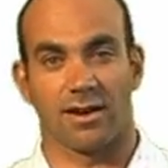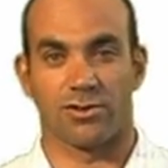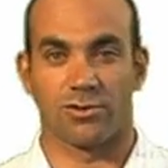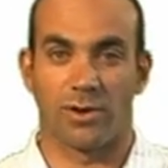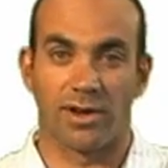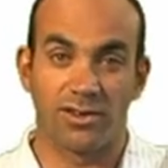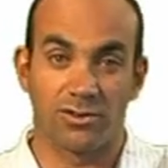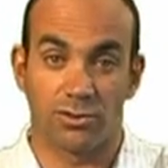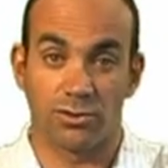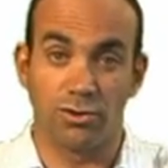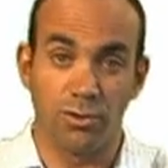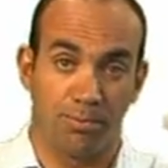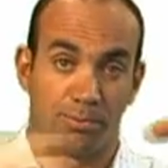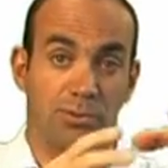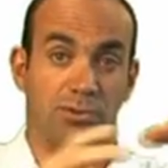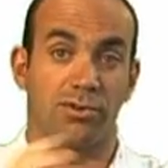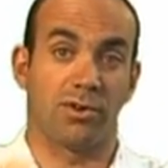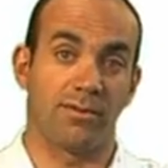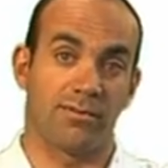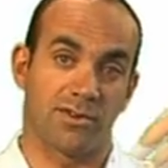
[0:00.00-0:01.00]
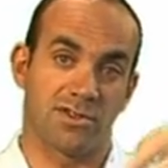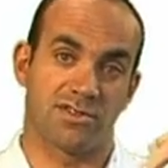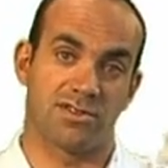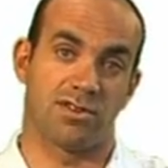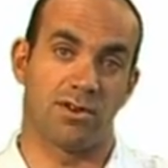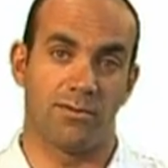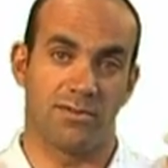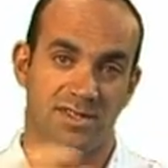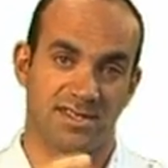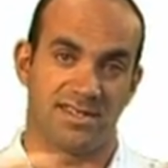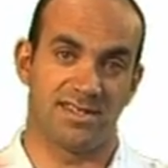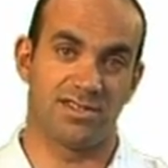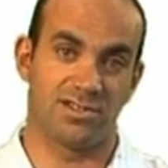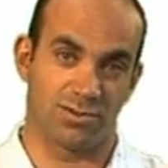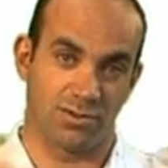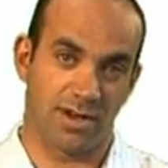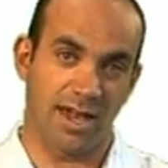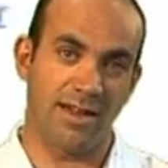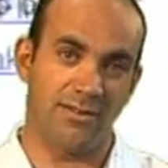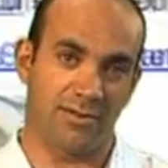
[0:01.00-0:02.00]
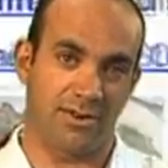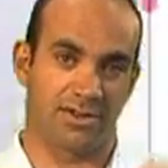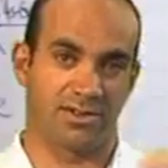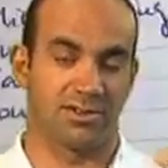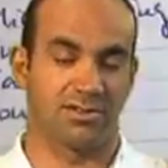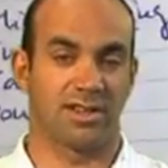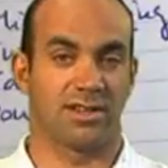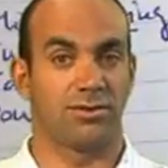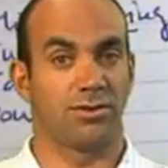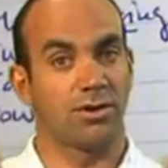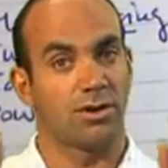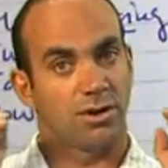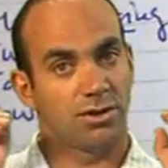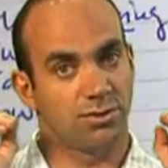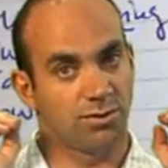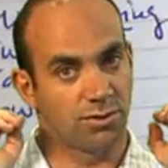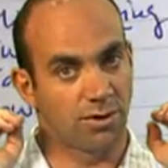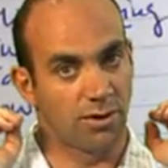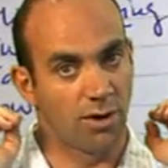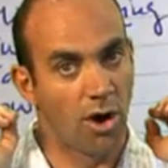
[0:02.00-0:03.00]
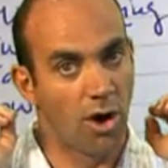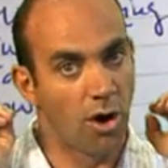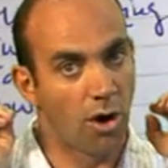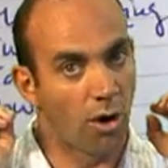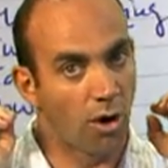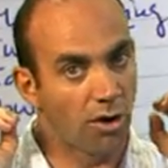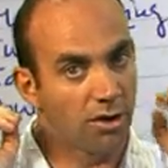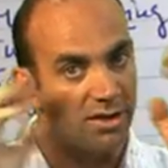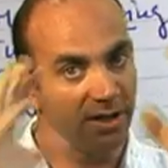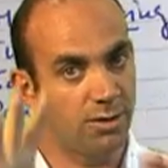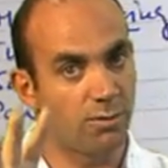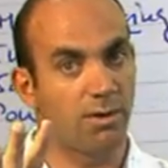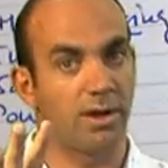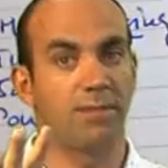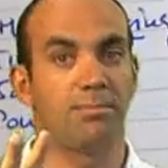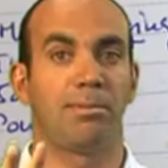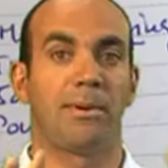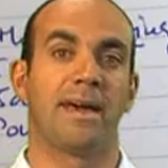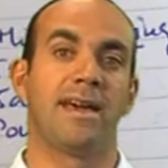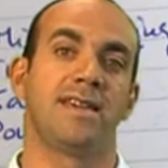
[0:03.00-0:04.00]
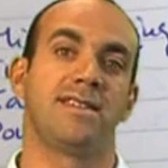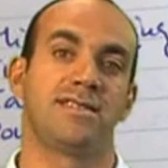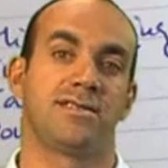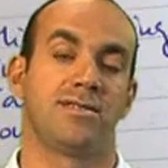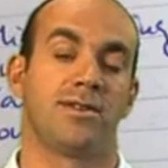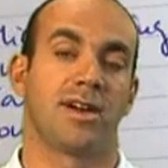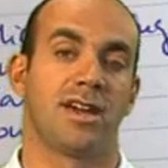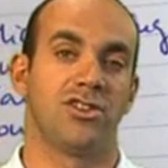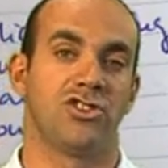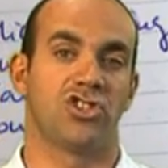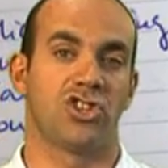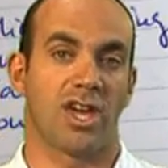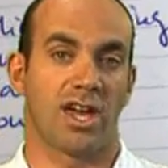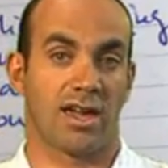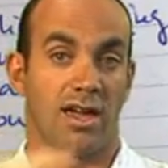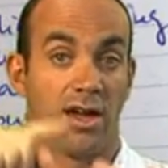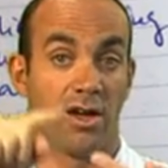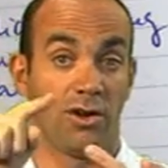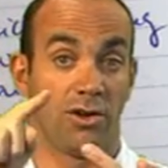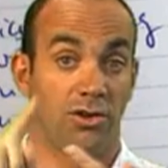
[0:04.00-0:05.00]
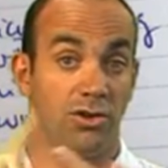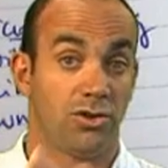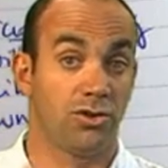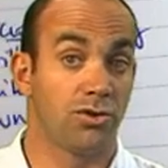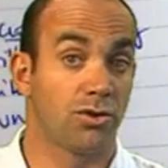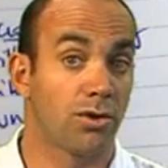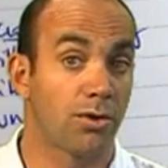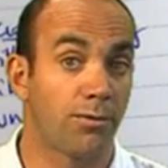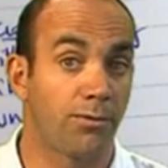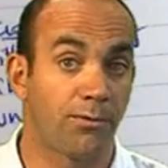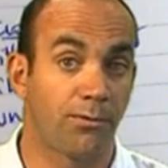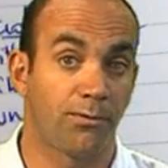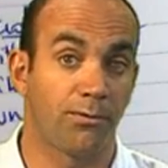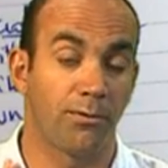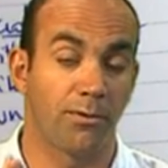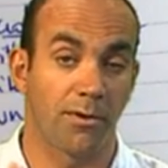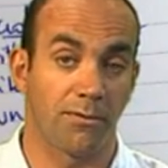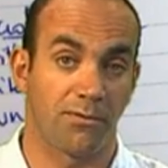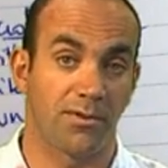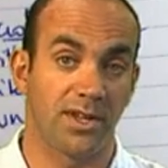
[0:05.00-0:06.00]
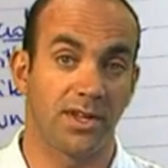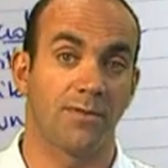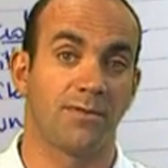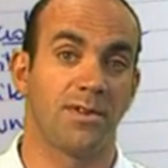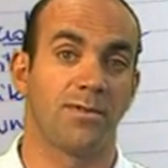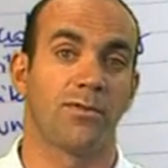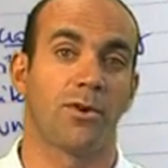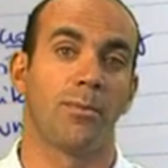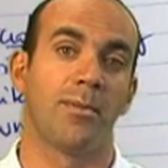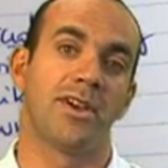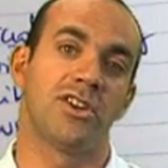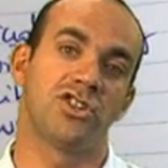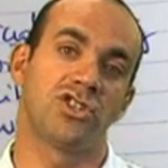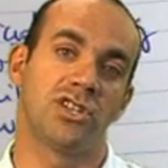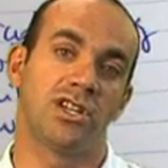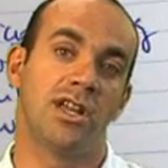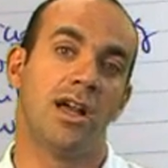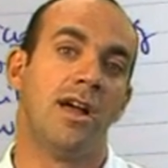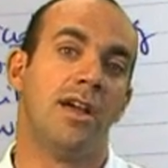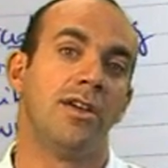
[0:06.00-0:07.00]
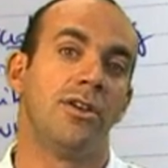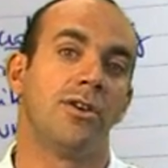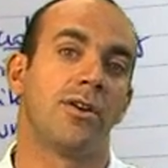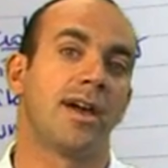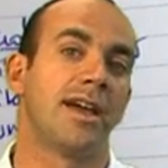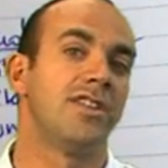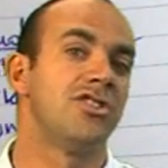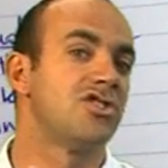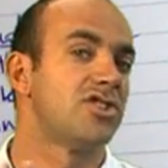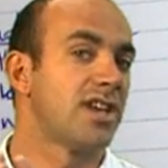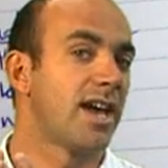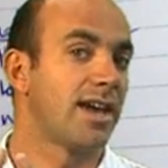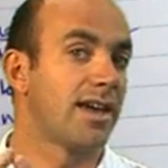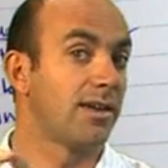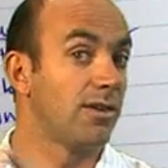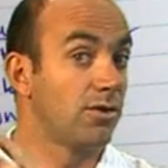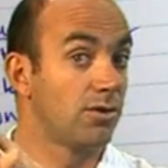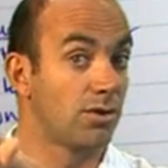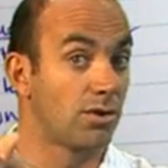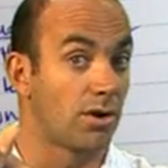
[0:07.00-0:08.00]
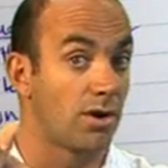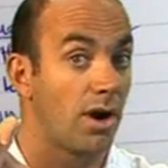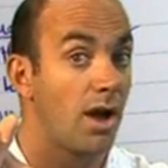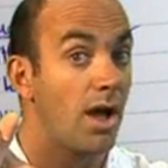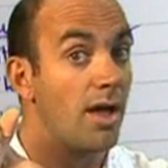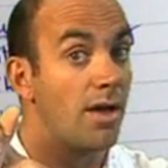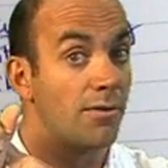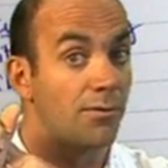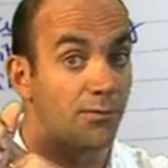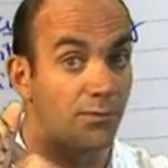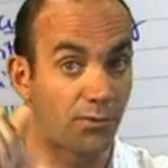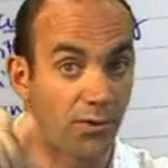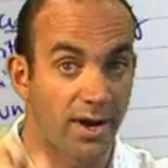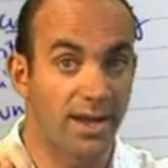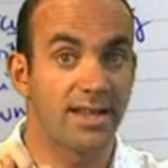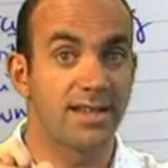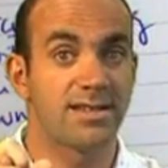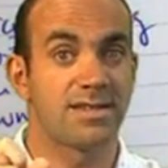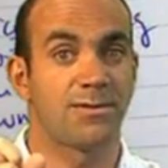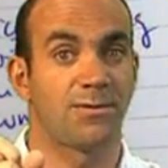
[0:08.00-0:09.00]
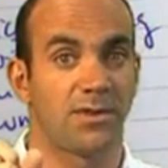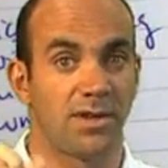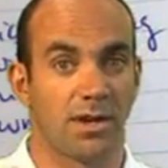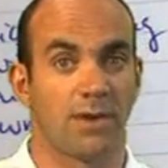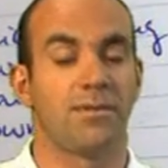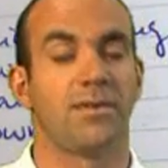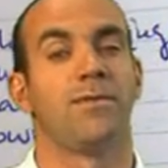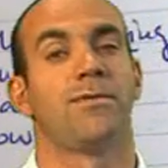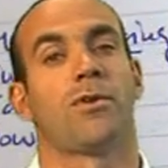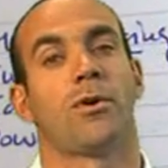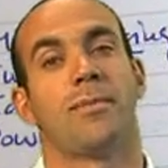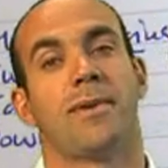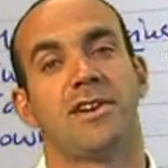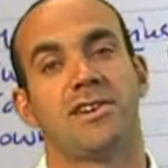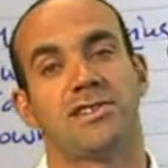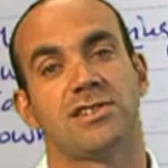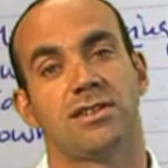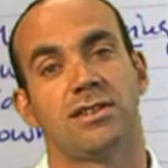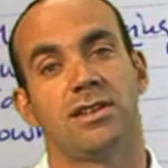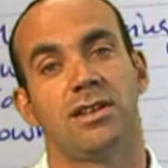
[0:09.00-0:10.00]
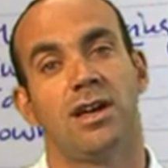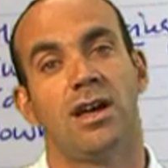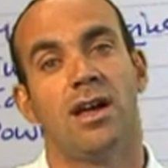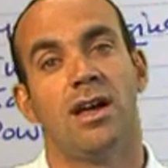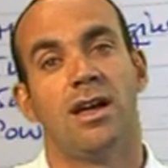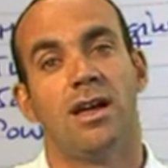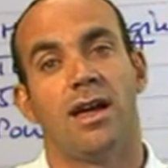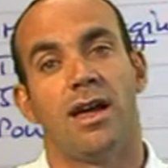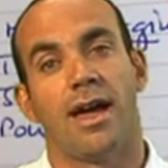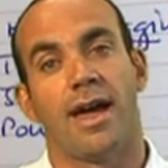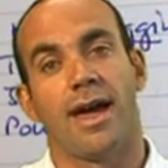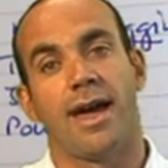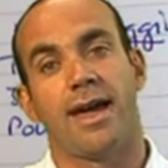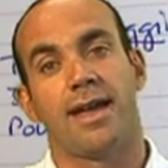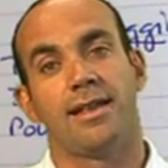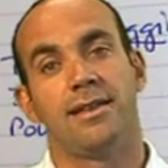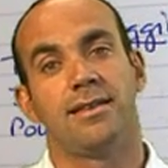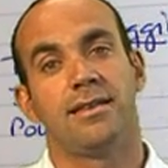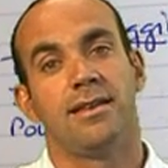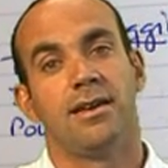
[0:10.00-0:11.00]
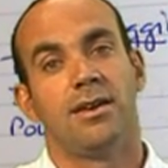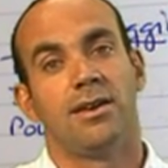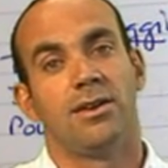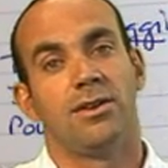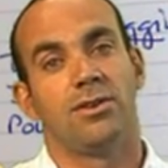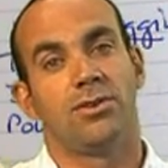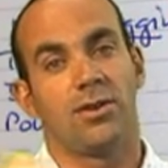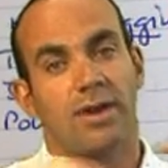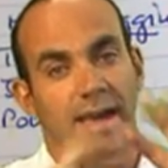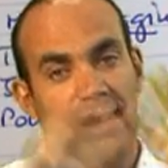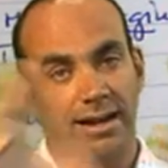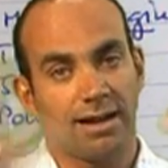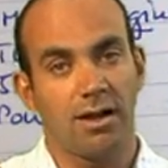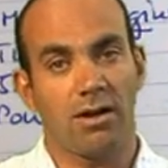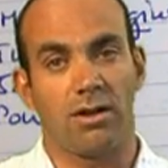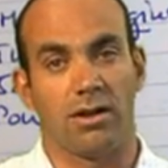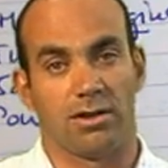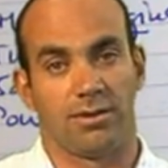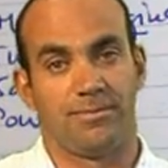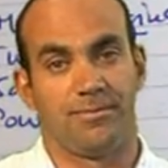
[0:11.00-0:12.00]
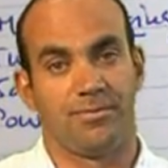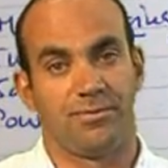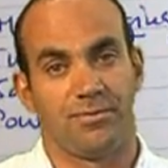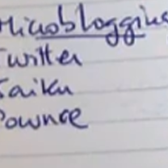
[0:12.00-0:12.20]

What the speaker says: are trying to do, put all the services together so that you go to only one place. You can check your feed of information, you can check your friends' feed of information, and you get it all.